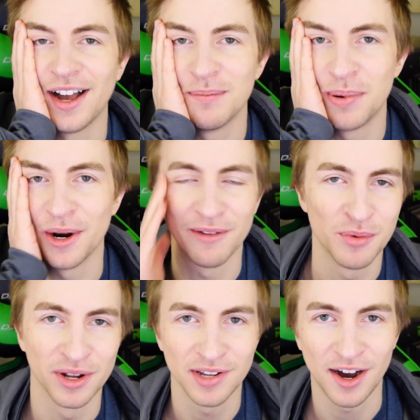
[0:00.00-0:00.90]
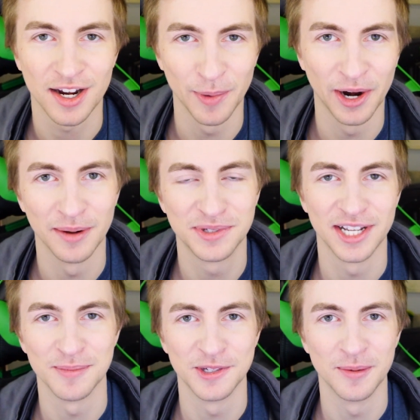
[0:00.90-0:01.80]
barely even want to talk about it. It
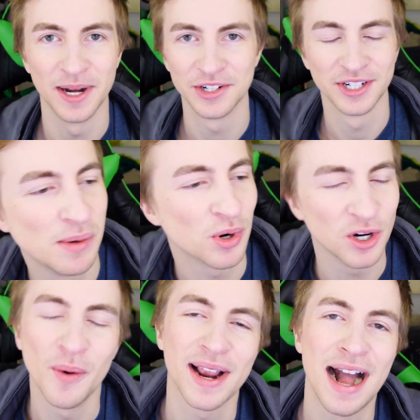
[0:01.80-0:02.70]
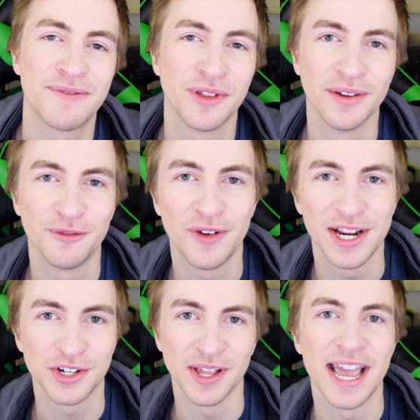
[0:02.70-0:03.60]
upsets me so much. People are going after the
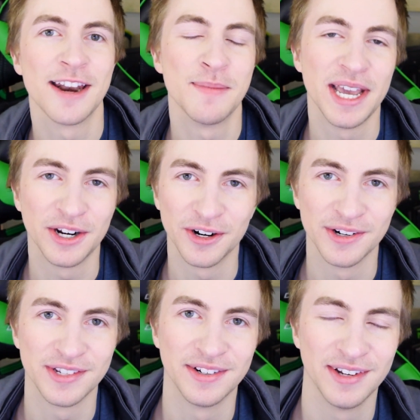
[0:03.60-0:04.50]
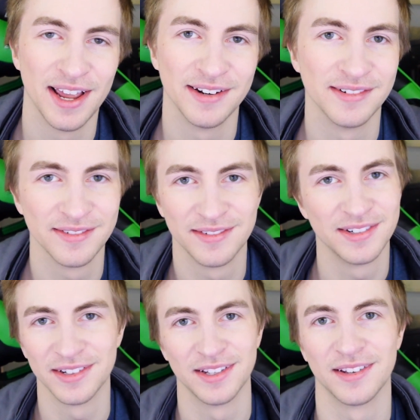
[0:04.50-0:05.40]
facial animators and
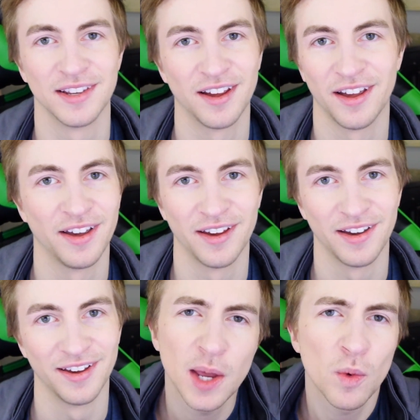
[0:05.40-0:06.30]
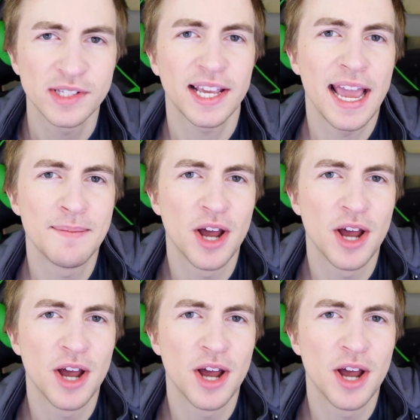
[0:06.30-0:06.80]
was the game